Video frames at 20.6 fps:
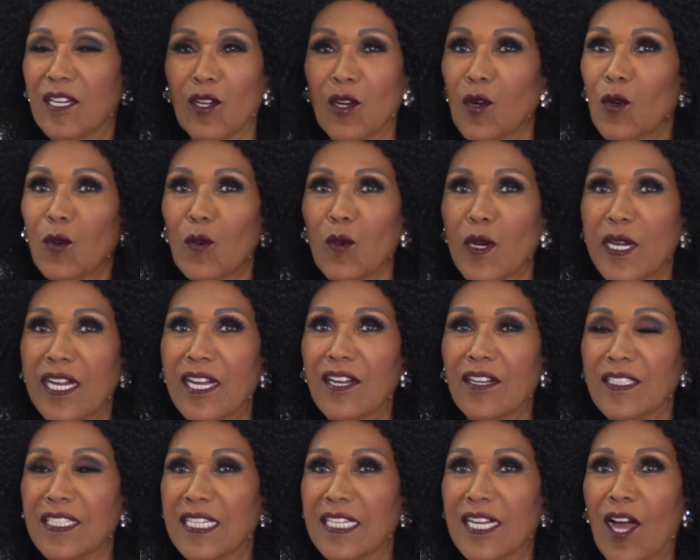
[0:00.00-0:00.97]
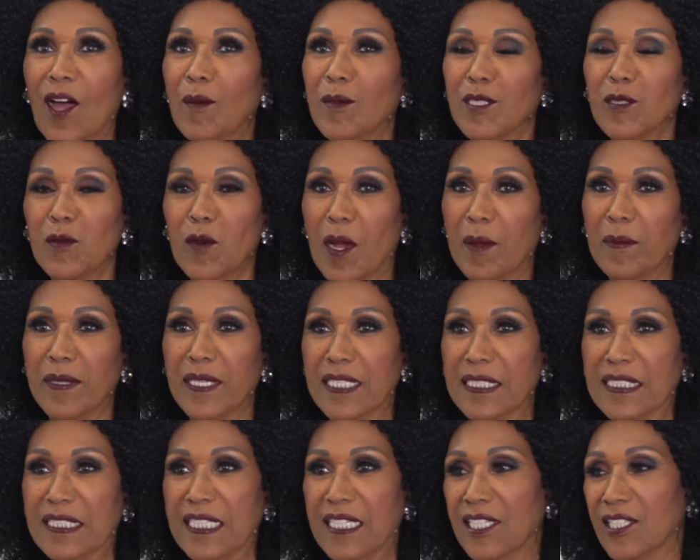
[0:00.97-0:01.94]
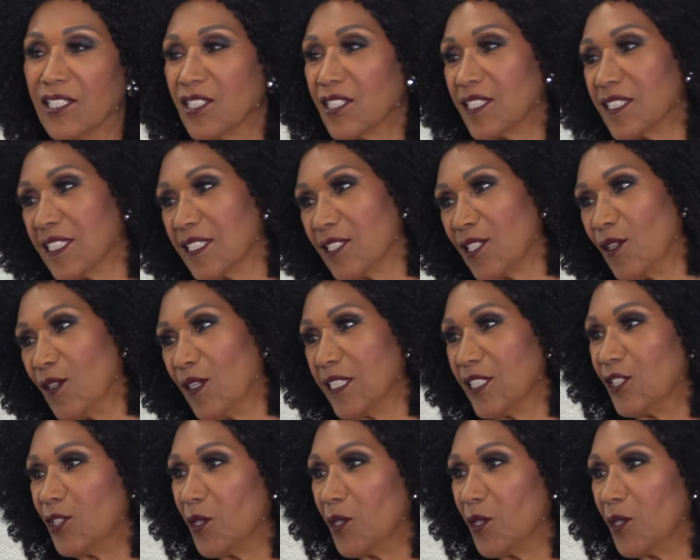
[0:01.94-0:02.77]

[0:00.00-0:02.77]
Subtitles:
career that almost brought me to tears because there's only